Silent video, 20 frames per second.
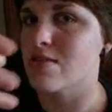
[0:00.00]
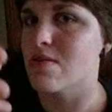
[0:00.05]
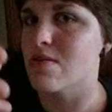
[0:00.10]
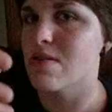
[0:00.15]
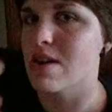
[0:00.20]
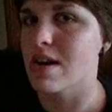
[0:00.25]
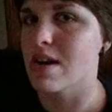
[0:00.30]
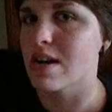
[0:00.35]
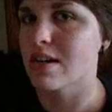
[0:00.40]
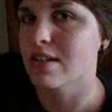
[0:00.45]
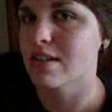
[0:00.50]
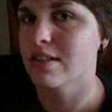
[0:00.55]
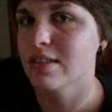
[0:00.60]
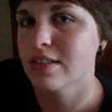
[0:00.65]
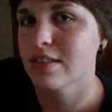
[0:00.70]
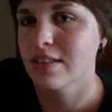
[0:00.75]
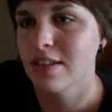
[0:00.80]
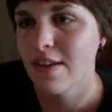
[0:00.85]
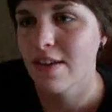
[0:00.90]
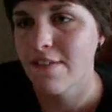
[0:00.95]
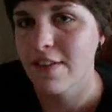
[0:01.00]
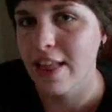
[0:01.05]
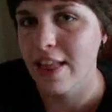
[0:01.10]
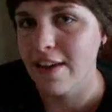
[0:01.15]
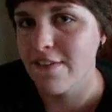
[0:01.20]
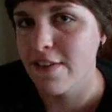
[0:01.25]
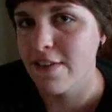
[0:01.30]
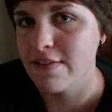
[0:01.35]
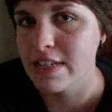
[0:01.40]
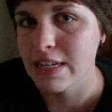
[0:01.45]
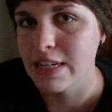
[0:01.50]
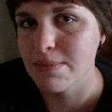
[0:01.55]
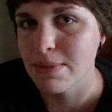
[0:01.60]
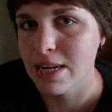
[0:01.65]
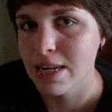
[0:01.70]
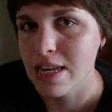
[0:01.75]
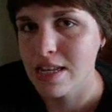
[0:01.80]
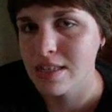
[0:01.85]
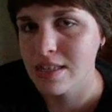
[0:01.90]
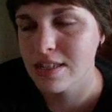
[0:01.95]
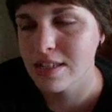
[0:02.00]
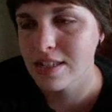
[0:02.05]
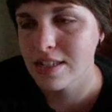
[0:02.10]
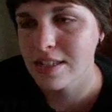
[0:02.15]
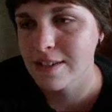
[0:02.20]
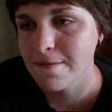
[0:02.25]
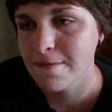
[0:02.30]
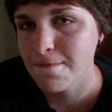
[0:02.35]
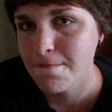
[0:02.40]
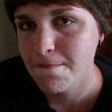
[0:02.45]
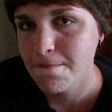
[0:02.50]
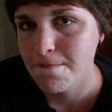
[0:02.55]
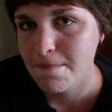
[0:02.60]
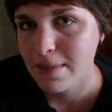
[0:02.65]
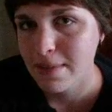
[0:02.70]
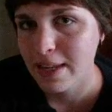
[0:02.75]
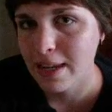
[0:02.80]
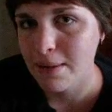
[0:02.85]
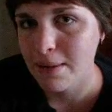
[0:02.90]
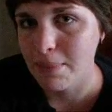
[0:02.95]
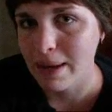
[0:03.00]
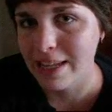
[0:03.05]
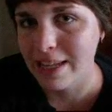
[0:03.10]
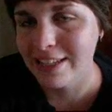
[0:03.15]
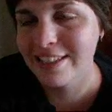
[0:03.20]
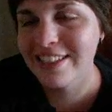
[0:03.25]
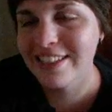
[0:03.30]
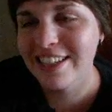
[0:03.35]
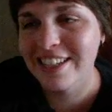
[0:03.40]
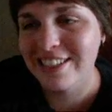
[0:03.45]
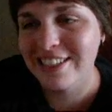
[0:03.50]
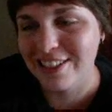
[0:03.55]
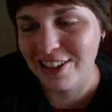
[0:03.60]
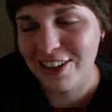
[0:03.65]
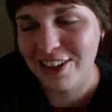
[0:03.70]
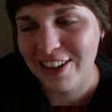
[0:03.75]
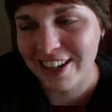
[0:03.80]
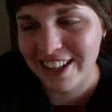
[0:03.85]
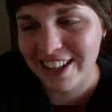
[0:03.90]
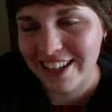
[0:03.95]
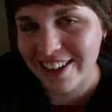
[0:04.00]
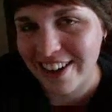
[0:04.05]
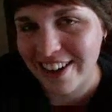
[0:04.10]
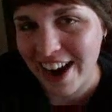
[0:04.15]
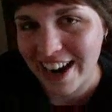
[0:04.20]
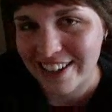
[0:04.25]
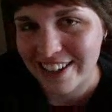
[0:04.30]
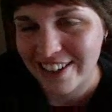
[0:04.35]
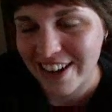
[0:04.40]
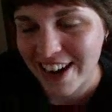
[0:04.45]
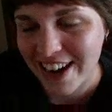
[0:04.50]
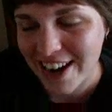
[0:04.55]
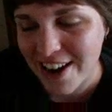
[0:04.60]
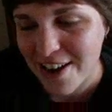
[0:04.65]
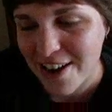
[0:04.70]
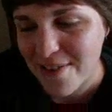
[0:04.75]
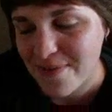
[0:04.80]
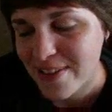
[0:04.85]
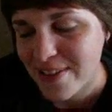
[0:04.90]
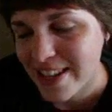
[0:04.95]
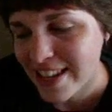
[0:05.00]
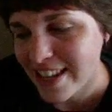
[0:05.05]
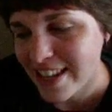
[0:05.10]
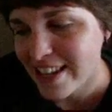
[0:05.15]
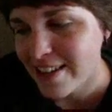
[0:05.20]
in the door for, like, 15 minutes. And my sister, like, cracked her head up.